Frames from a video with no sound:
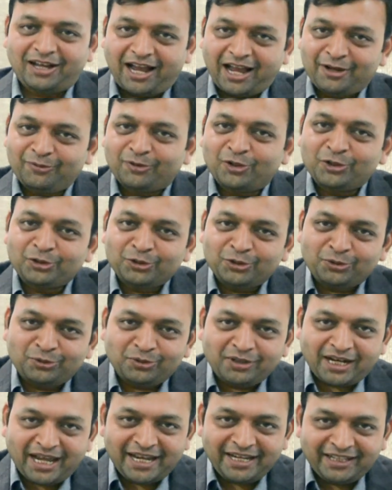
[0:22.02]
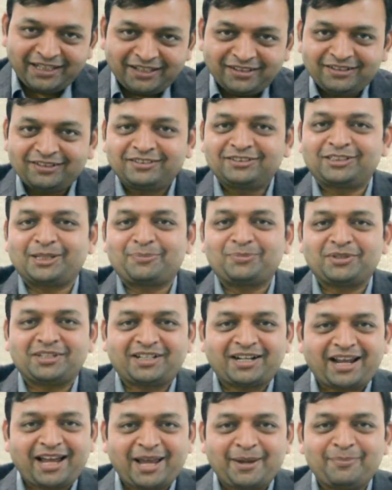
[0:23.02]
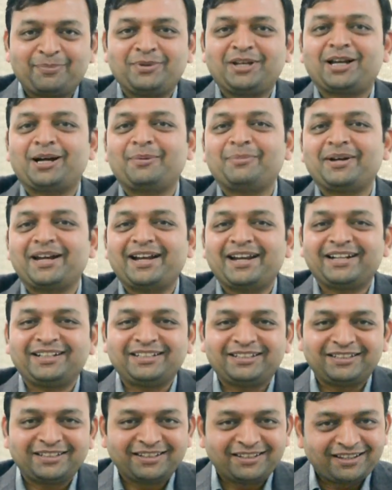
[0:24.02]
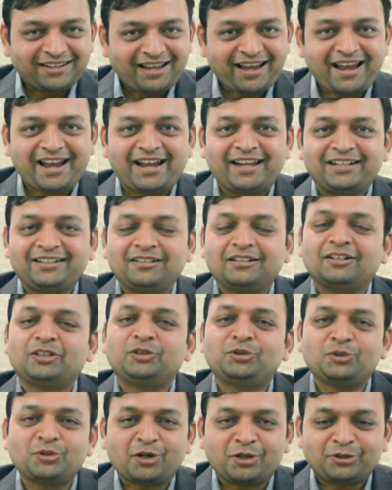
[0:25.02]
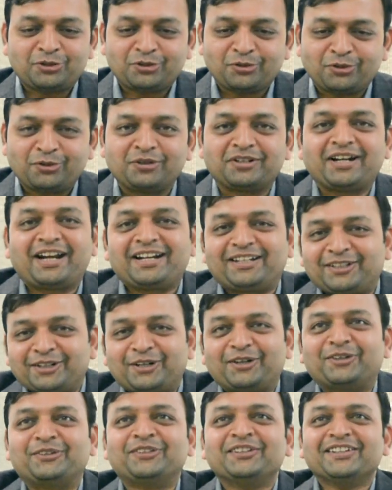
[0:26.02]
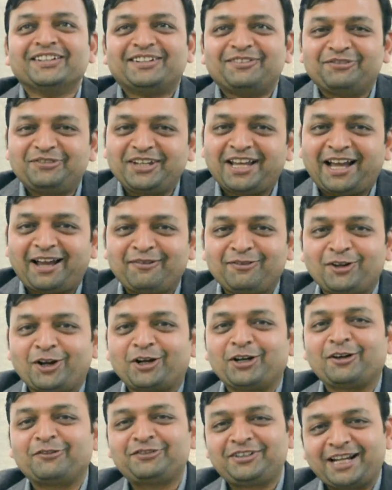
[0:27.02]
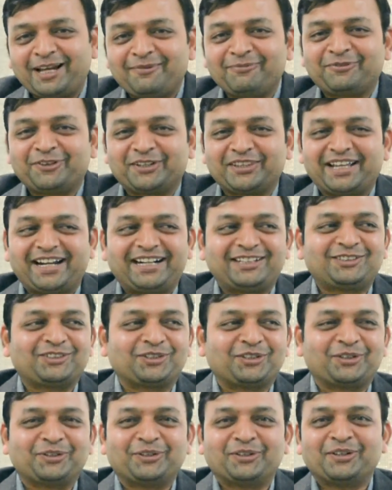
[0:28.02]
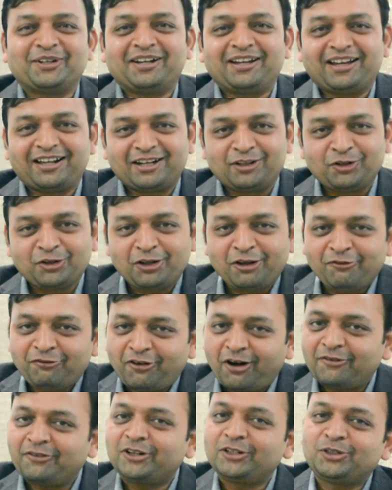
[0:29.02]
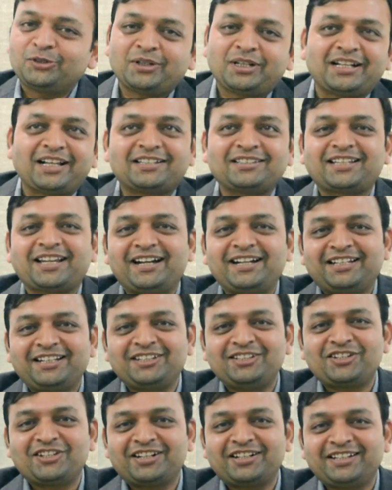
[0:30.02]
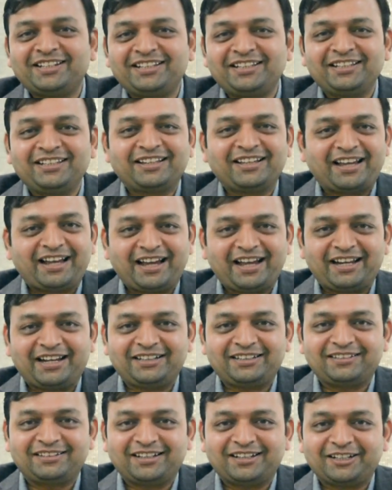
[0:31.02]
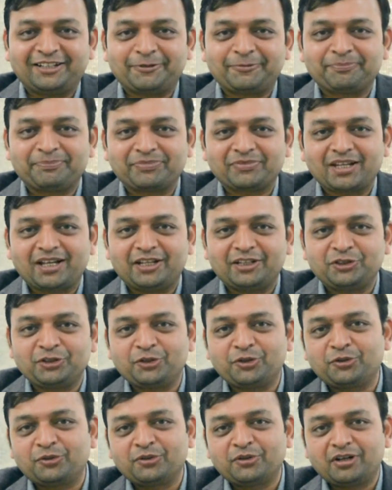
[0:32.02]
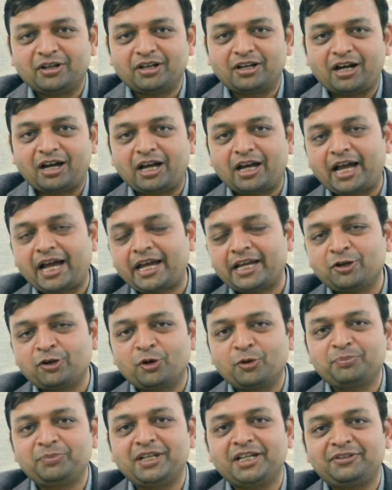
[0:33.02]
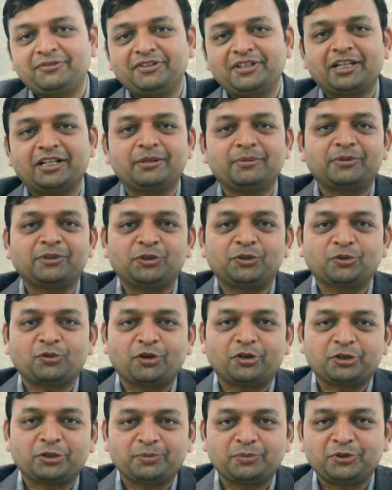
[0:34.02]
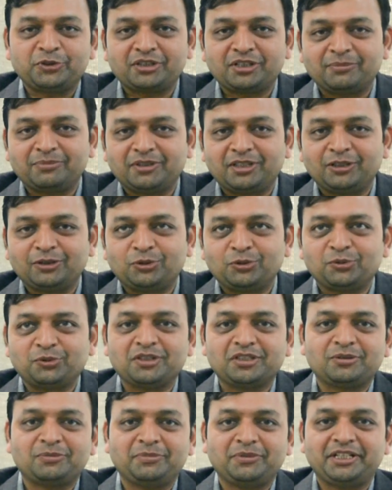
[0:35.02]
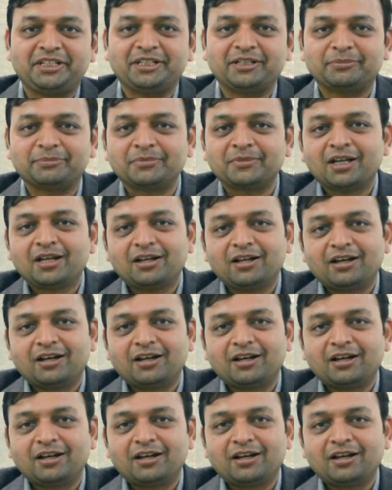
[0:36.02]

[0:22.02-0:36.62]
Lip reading: I want you to like, subscribe, comment, and do not troll right now. We have a lot of time for that. So looking forward to an exciting journey. And, I hope that we are able to contribute something through this medium